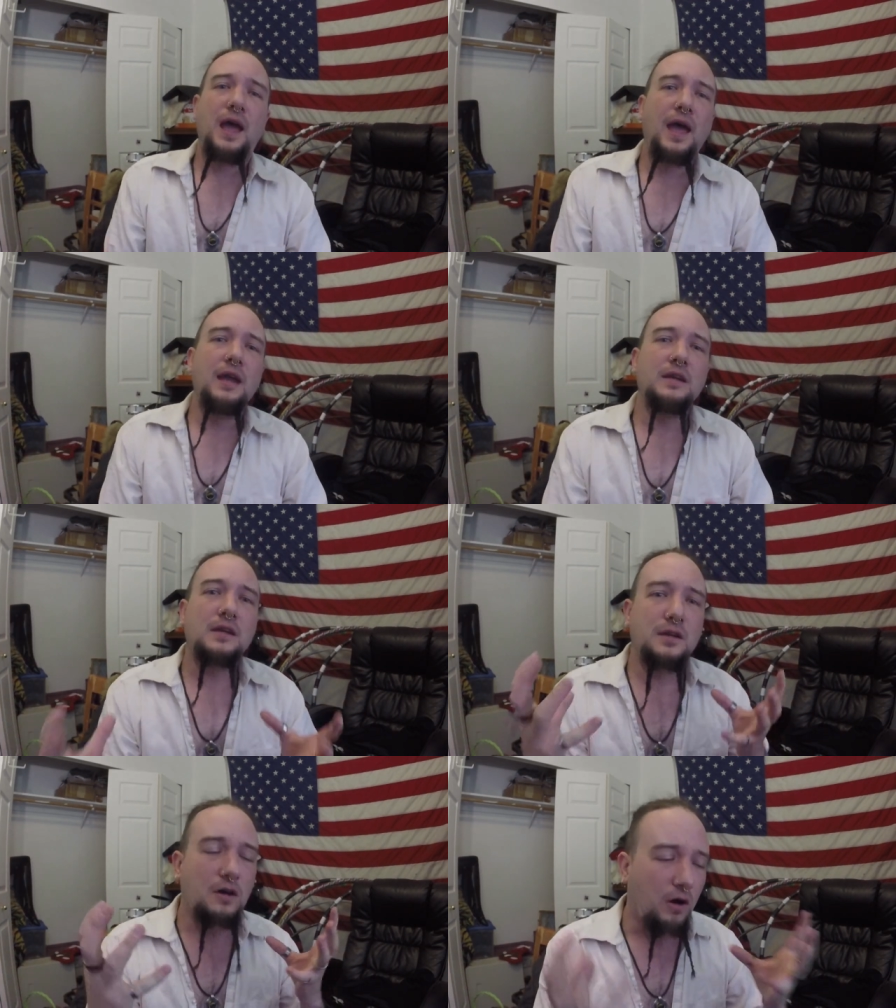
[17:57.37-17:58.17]
and
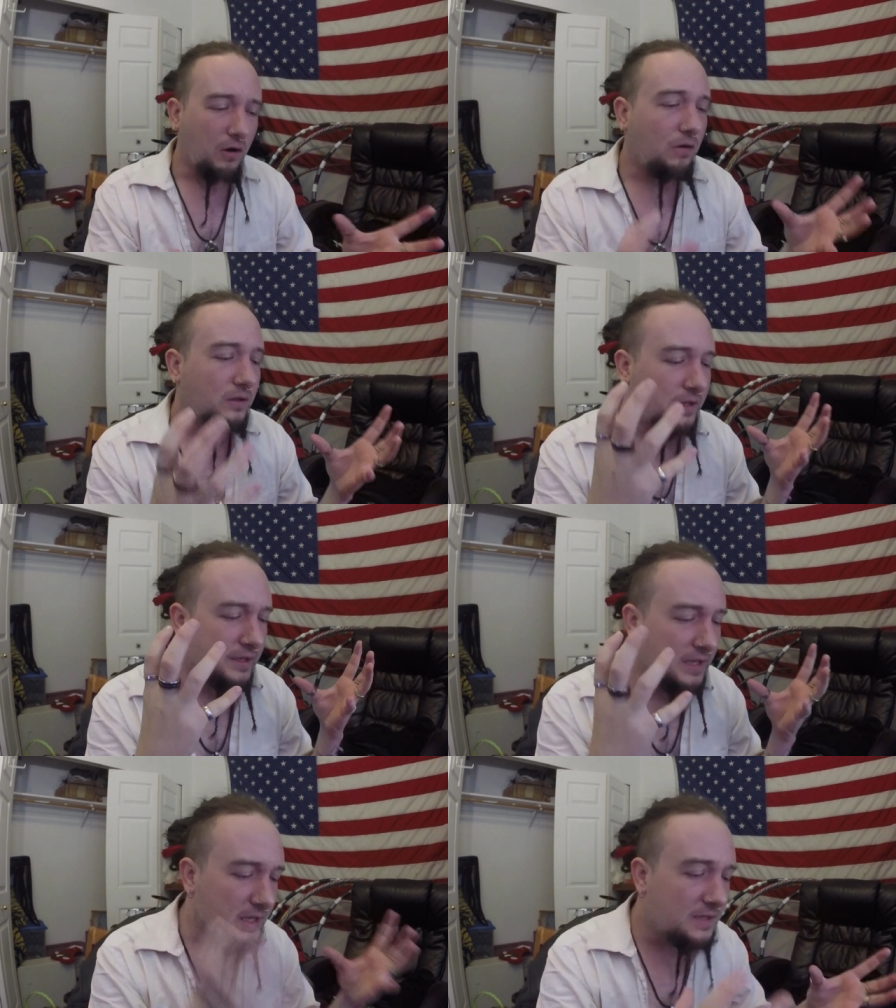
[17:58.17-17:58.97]
call an
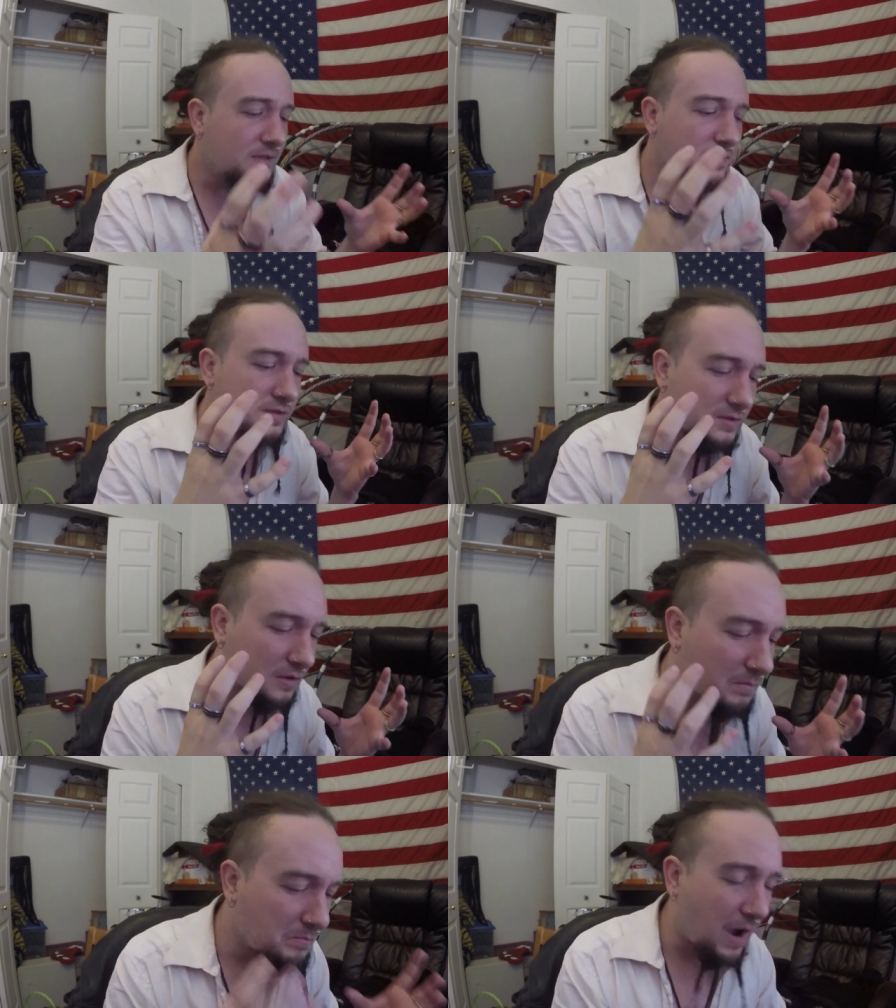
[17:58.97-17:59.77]

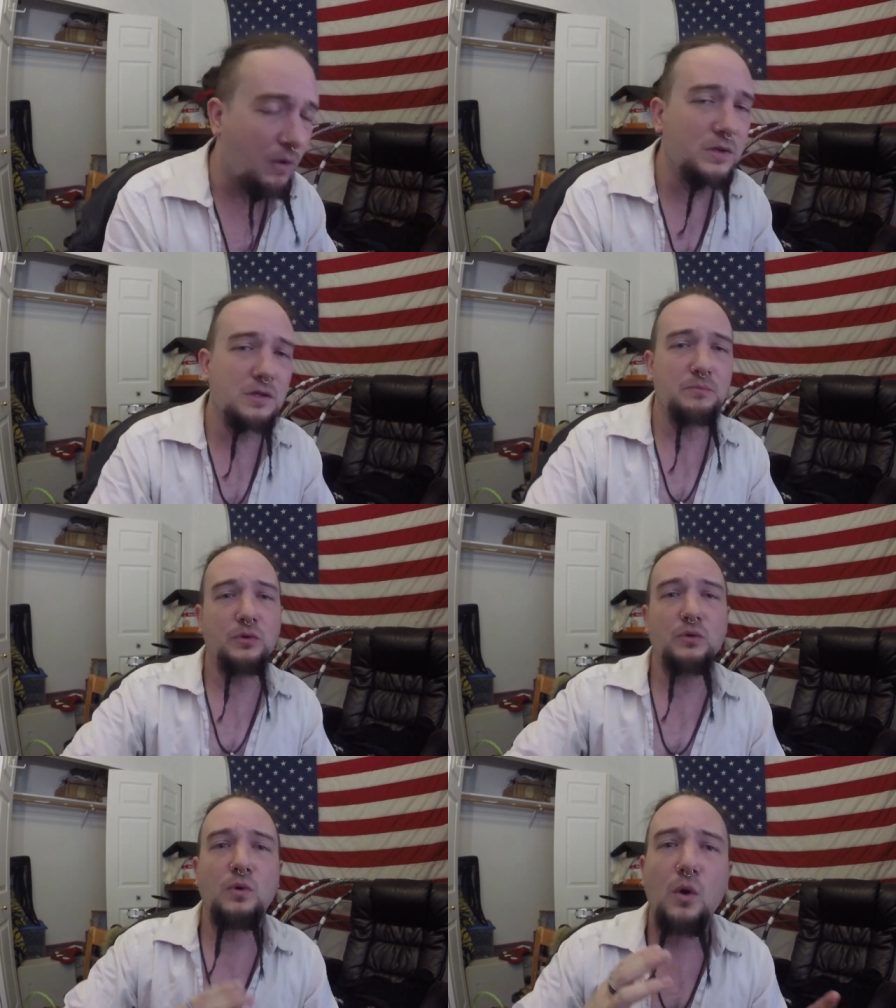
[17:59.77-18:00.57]

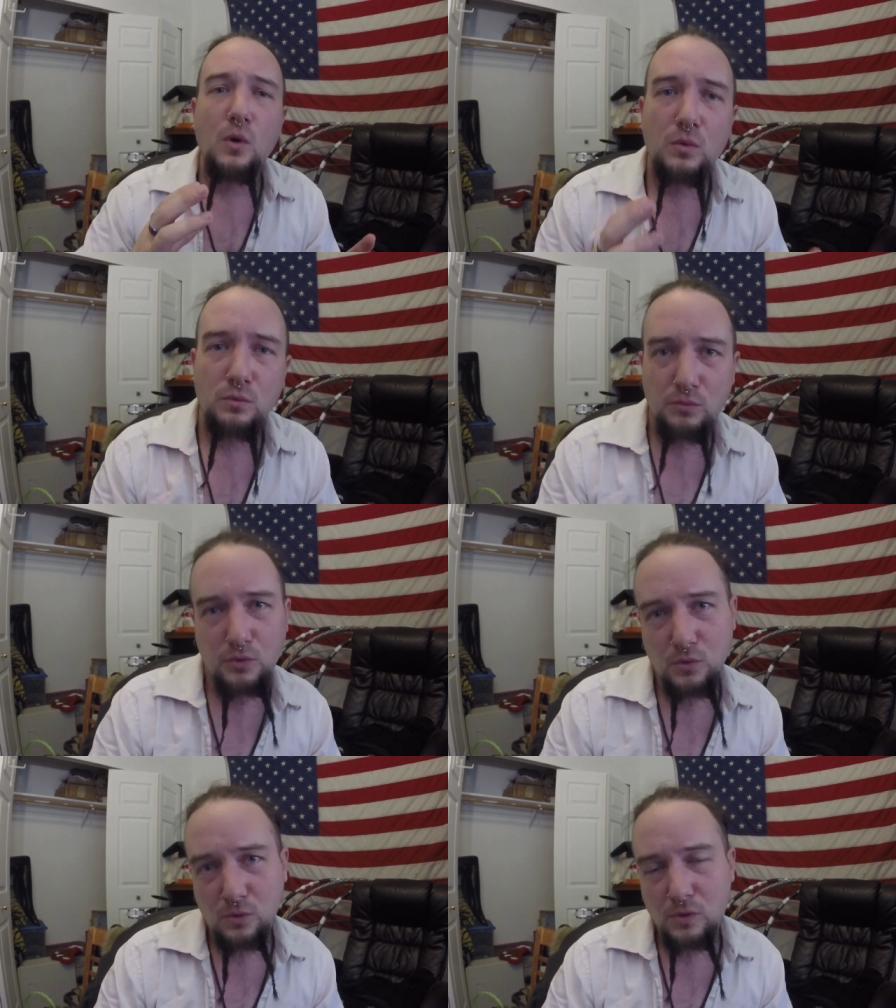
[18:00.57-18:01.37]
insurmountable
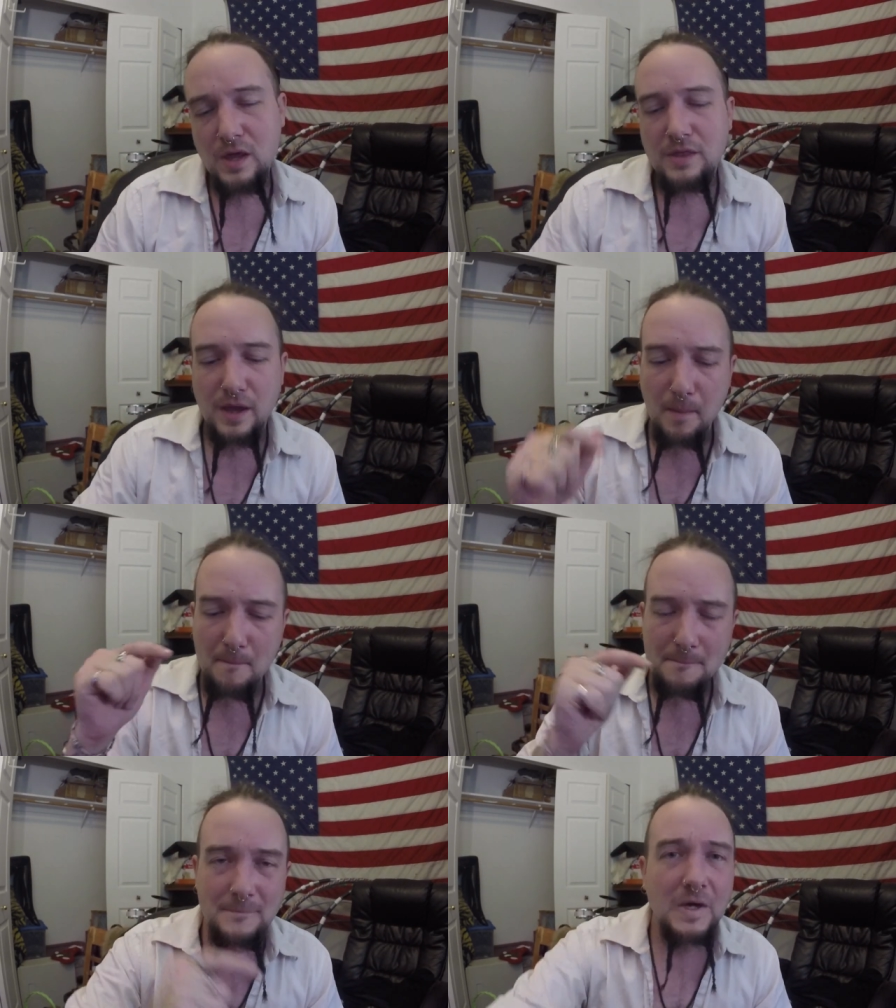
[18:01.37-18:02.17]
rule that
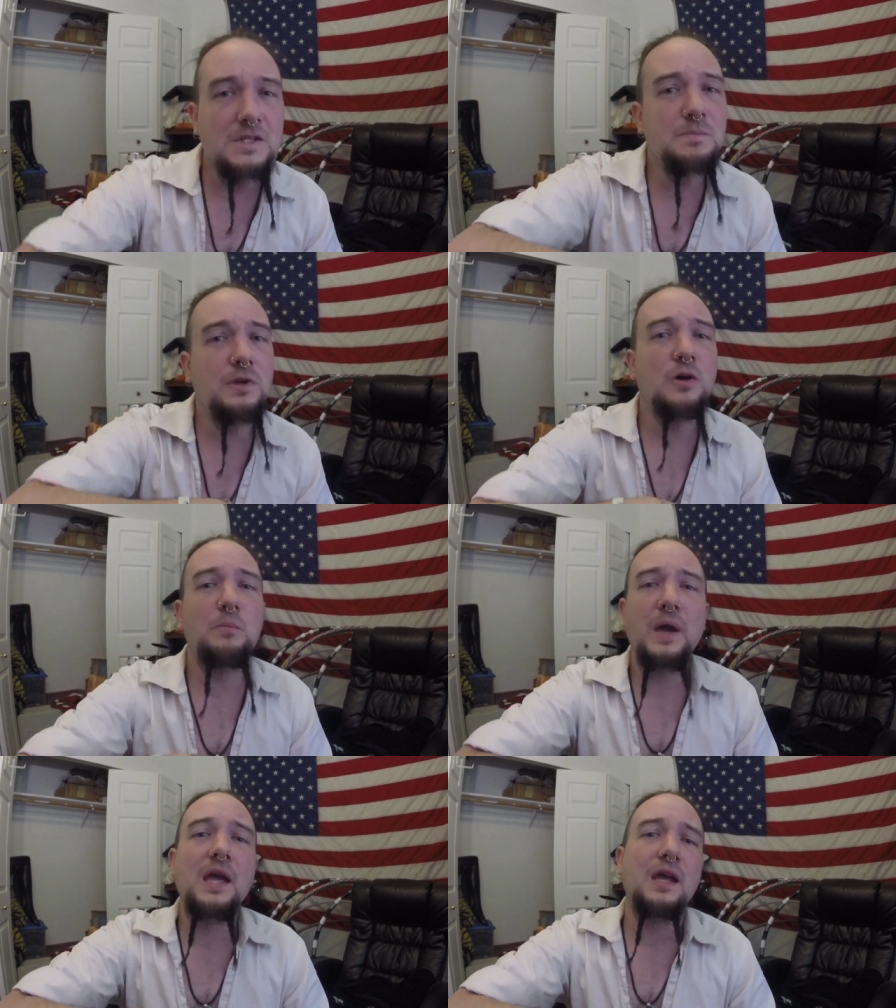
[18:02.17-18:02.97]
must be
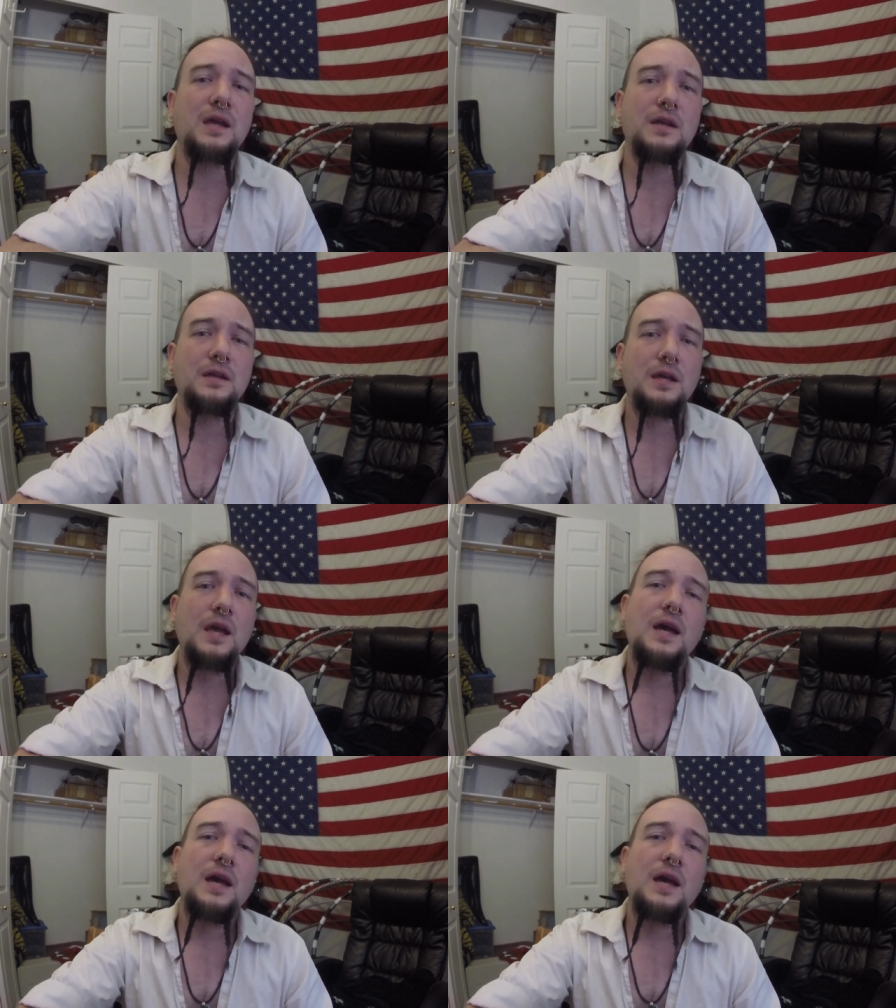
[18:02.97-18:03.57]
obeyed,